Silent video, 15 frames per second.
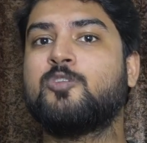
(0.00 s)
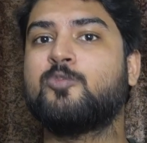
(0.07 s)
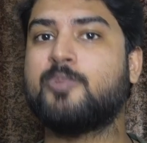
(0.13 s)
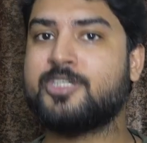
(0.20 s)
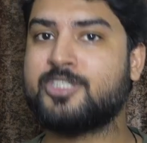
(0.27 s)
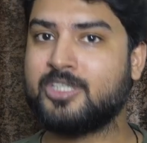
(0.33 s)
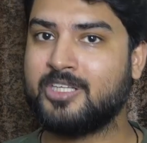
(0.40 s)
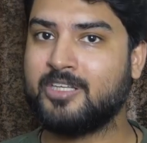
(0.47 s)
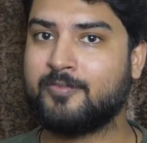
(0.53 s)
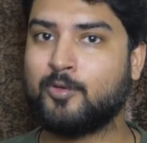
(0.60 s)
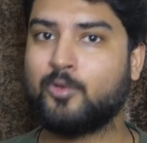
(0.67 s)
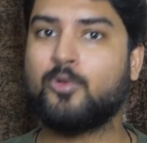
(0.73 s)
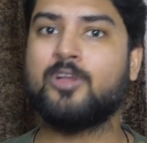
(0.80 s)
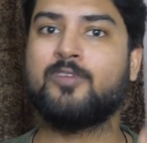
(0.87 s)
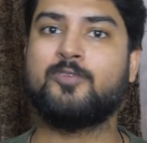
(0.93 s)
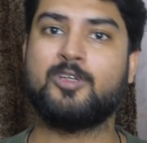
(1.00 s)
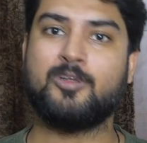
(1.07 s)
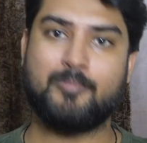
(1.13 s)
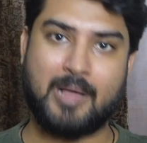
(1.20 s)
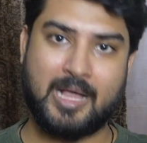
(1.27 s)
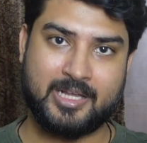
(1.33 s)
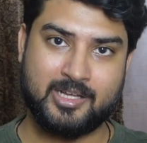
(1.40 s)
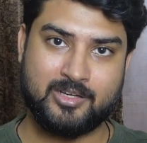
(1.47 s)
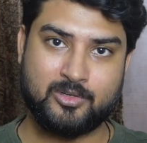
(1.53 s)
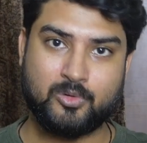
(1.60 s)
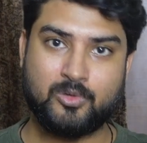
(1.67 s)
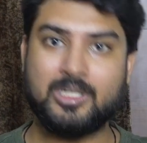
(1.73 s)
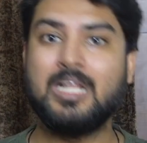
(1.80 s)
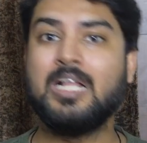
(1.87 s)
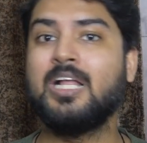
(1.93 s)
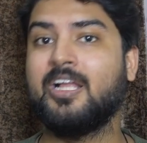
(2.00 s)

especially if you're going for a backend role.